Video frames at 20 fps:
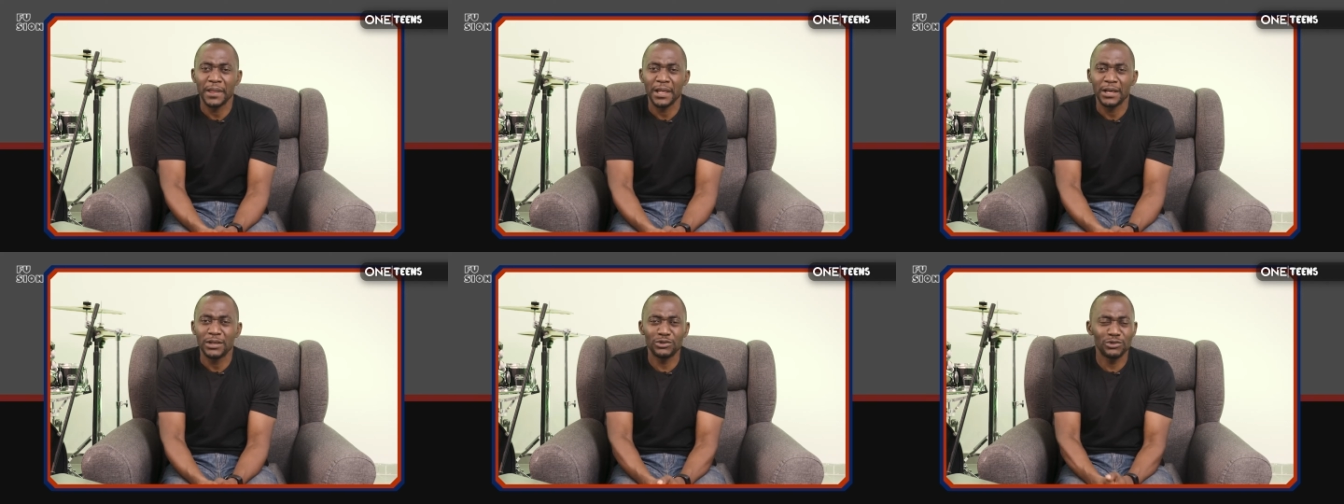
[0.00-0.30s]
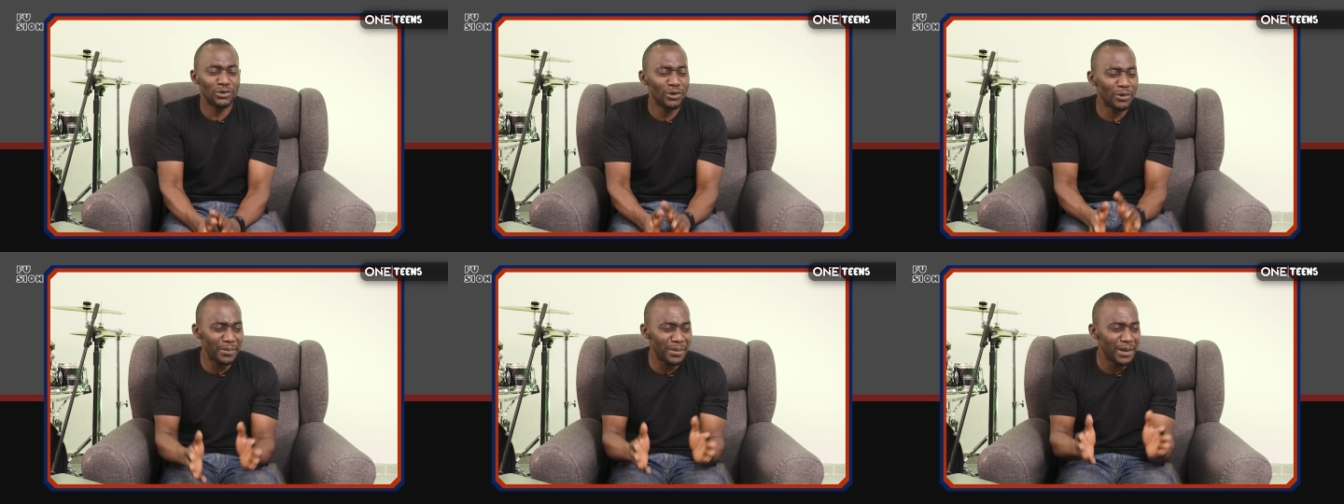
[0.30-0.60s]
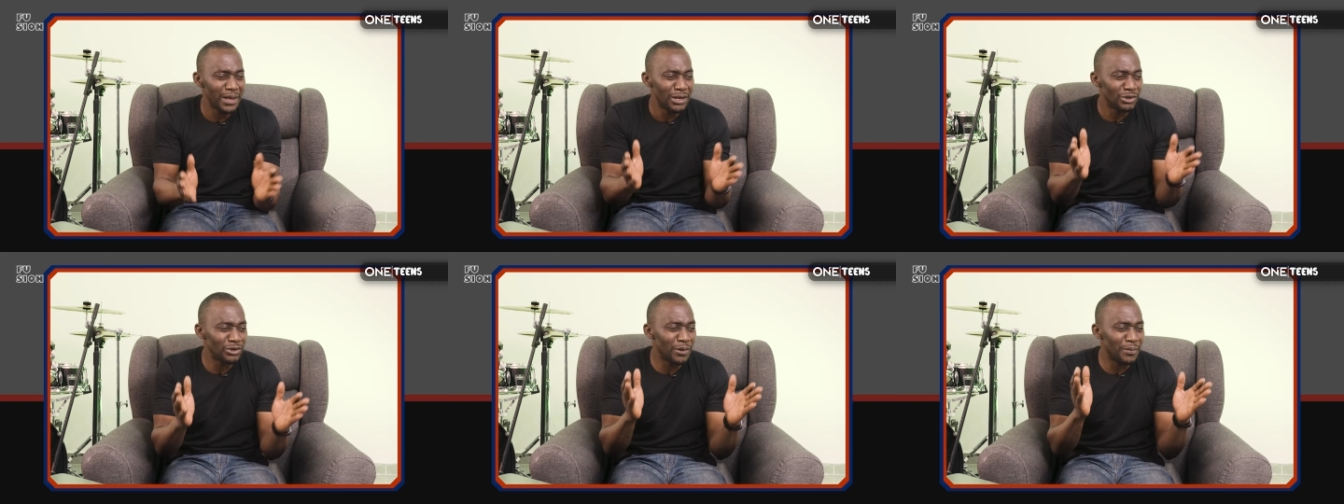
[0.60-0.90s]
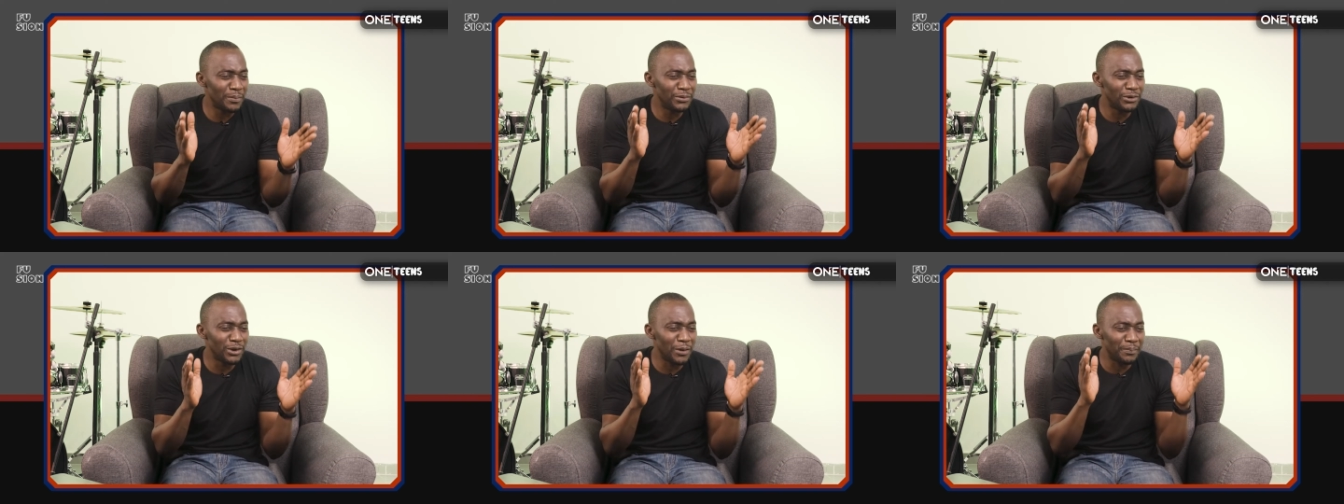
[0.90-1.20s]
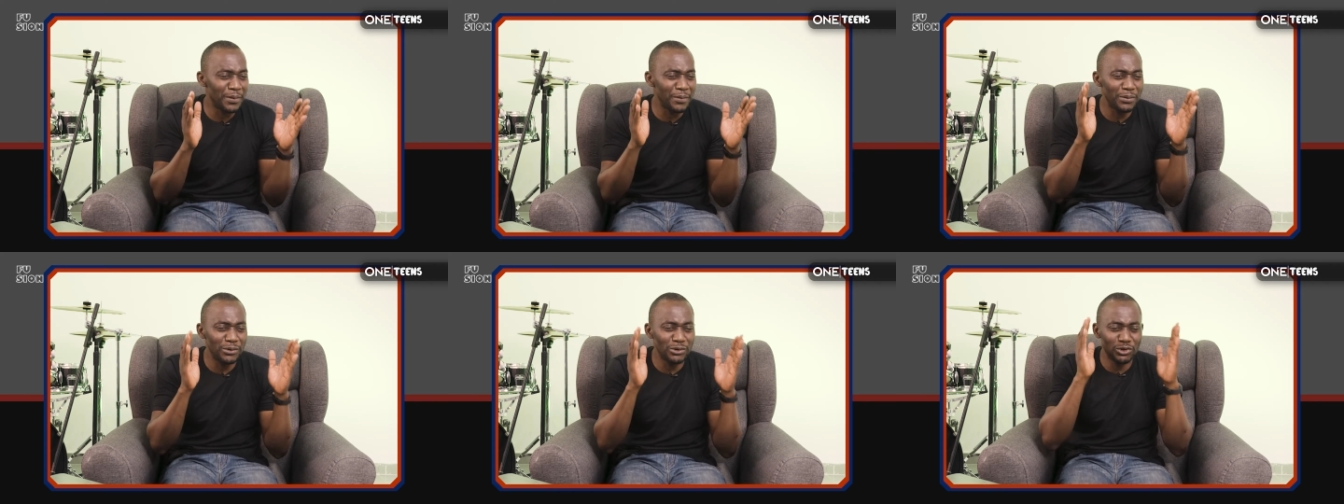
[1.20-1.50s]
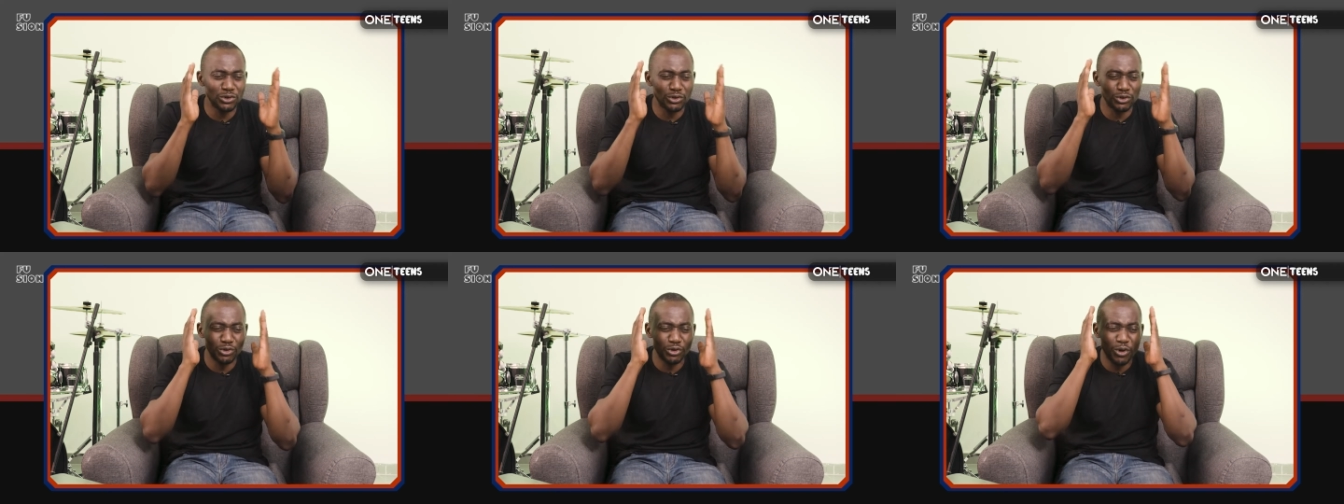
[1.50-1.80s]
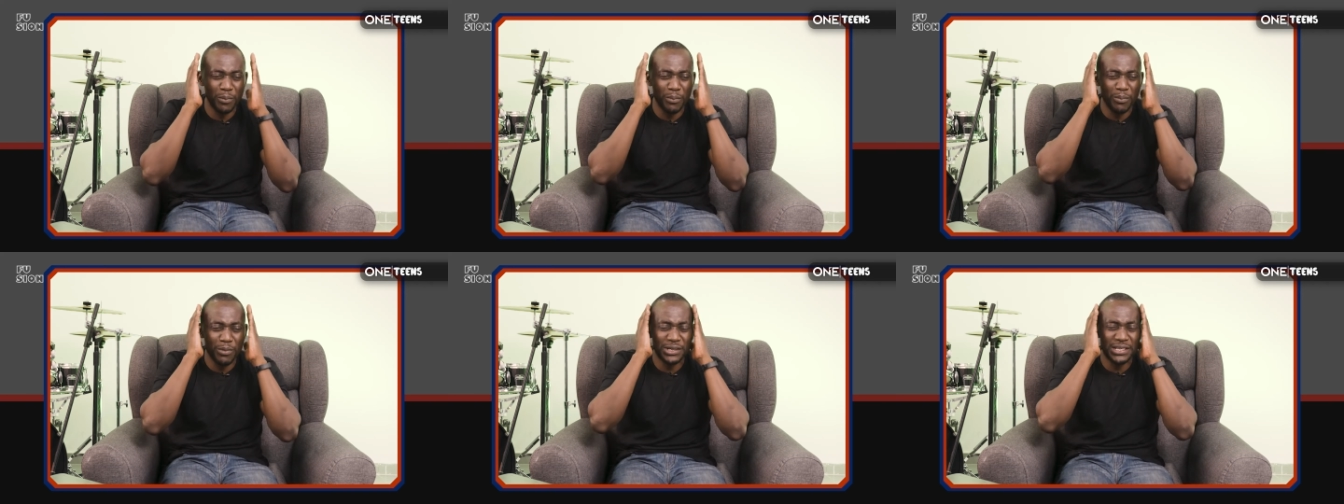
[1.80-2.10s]
Some, some, some people so
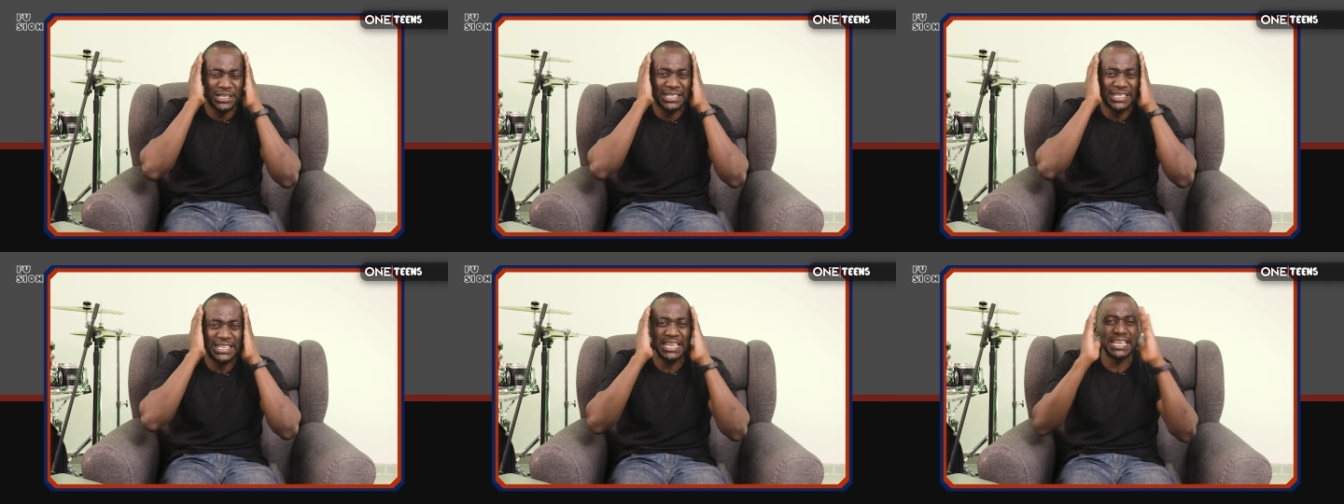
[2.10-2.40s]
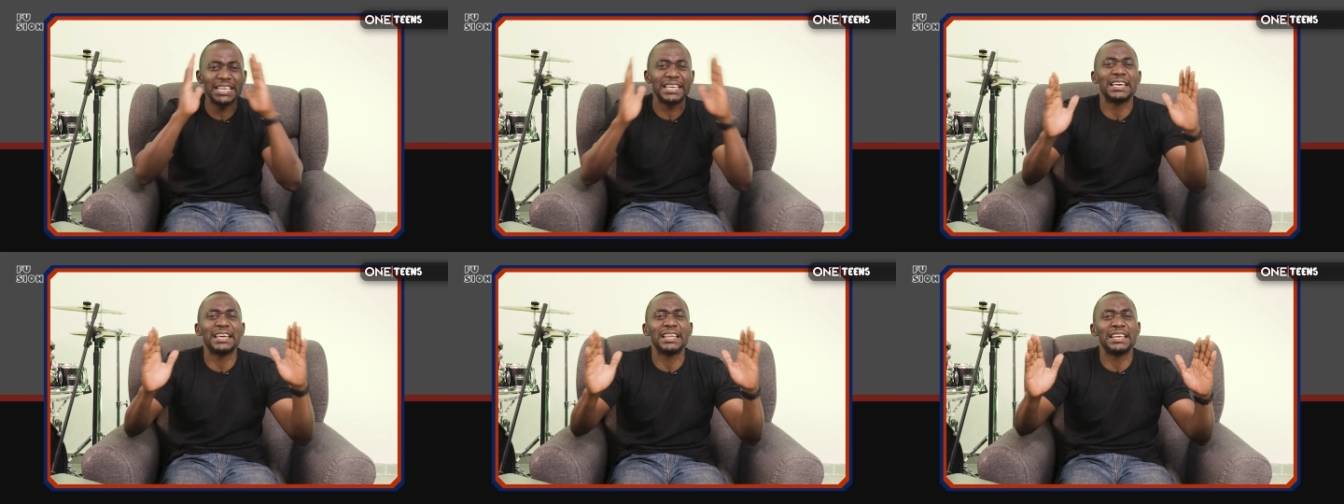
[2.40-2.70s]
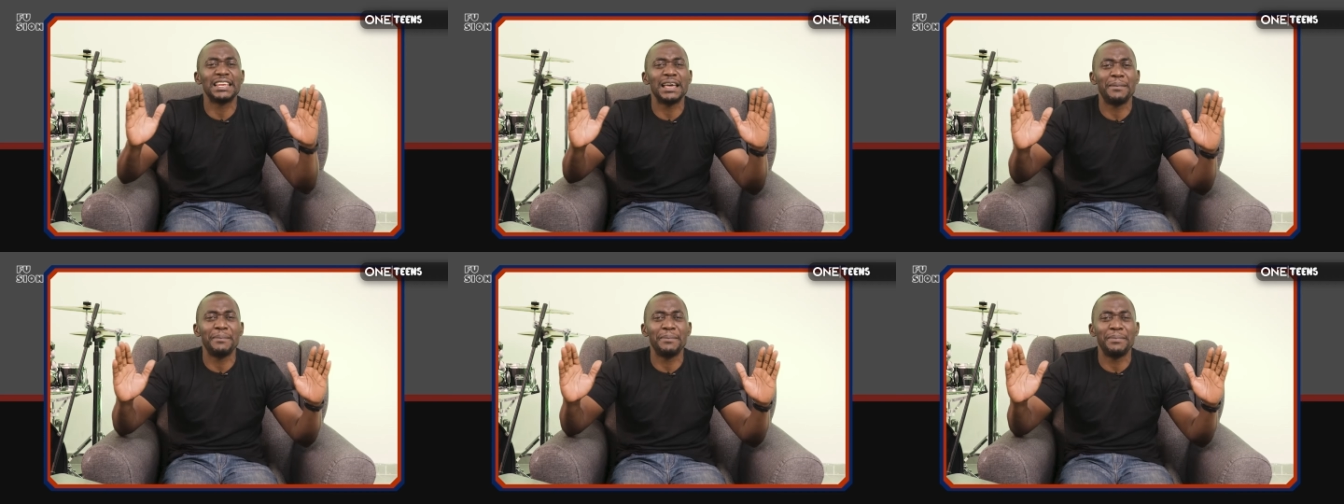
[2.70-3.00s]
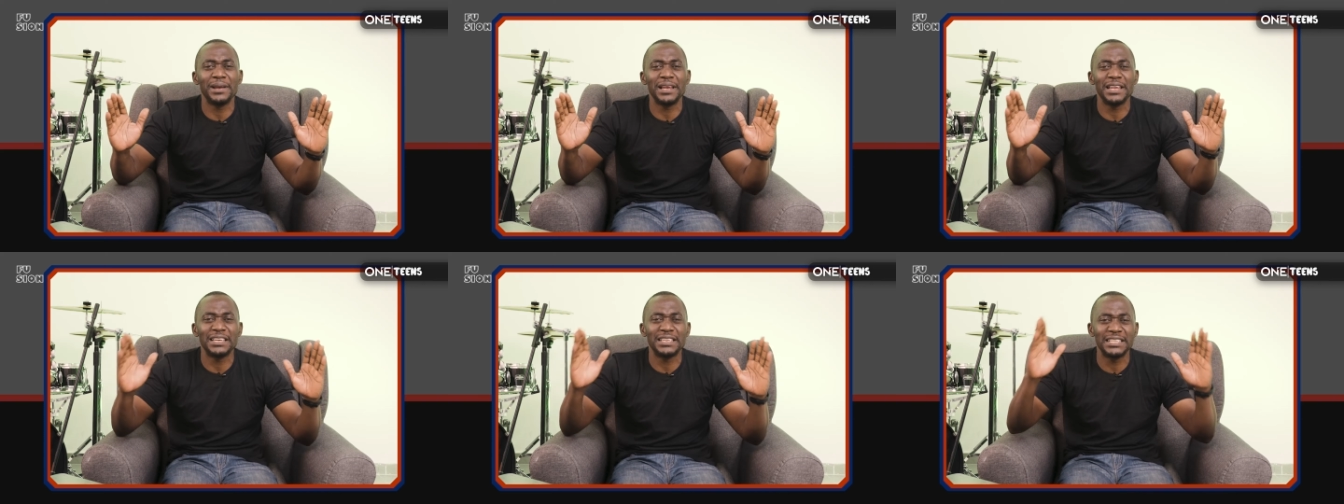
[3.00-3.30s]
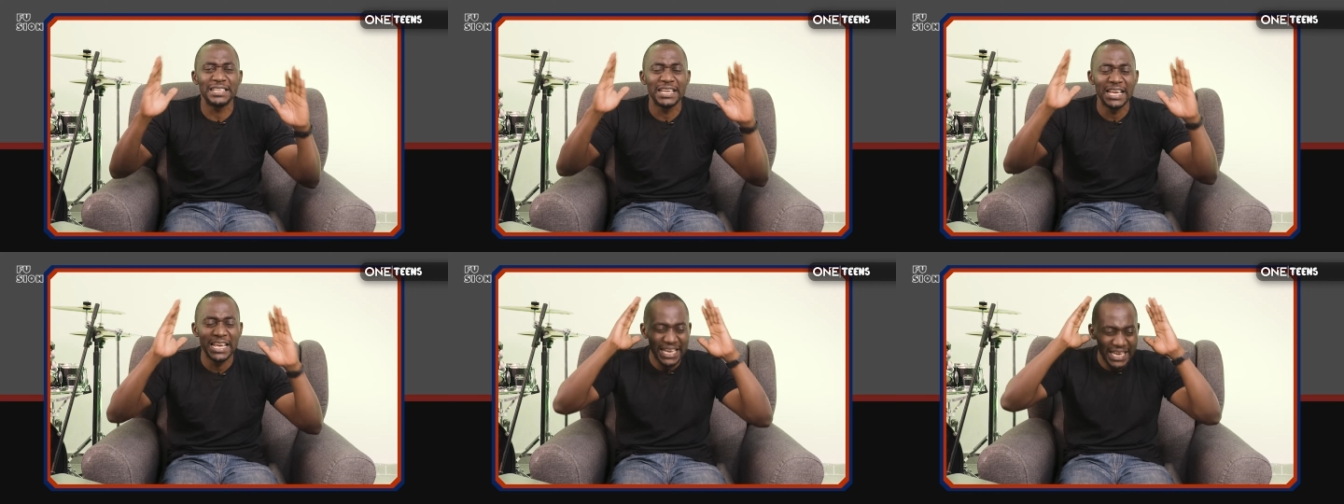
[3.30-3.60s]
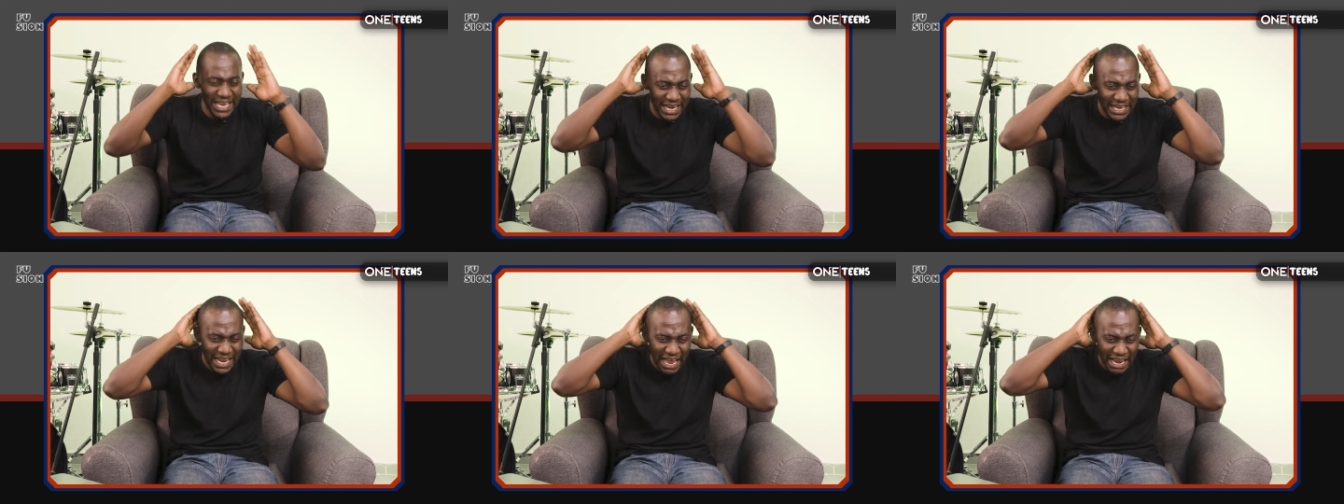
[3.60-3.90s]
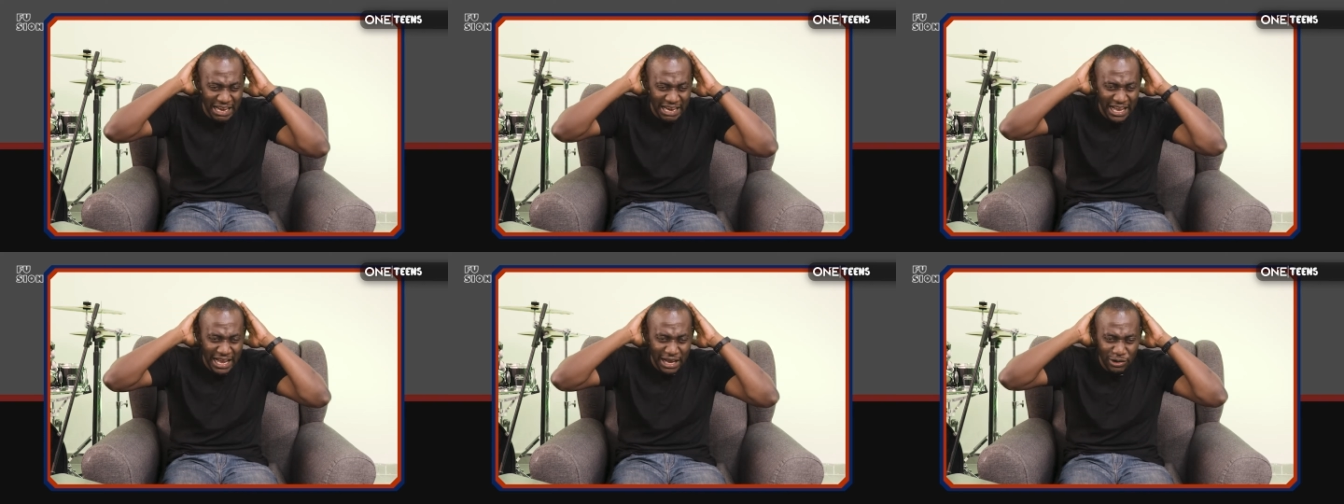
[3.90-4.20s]
much think in their ability that
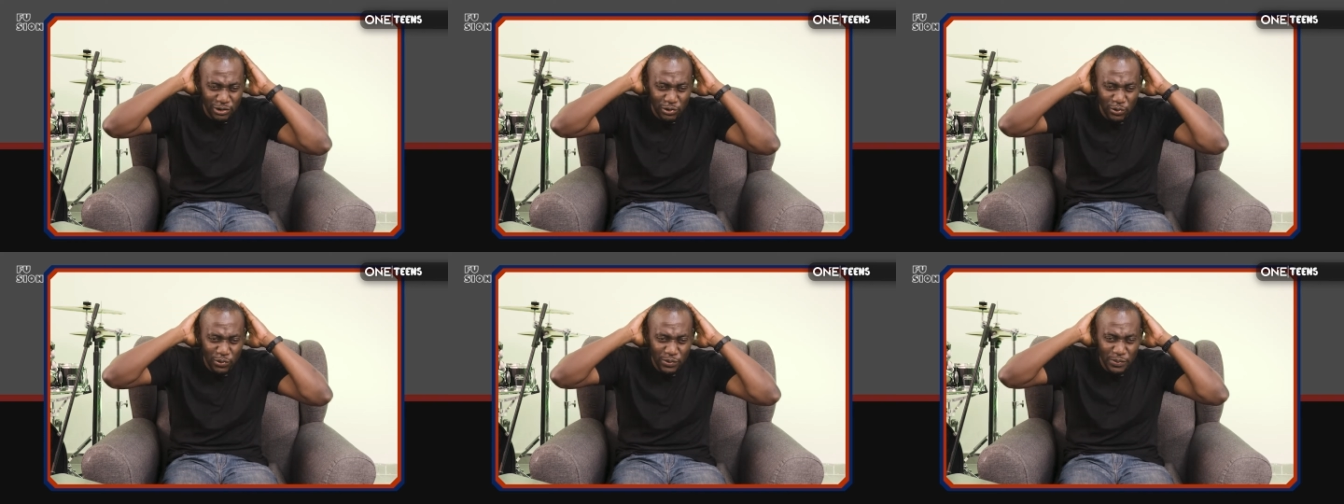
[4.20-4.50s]
they can do,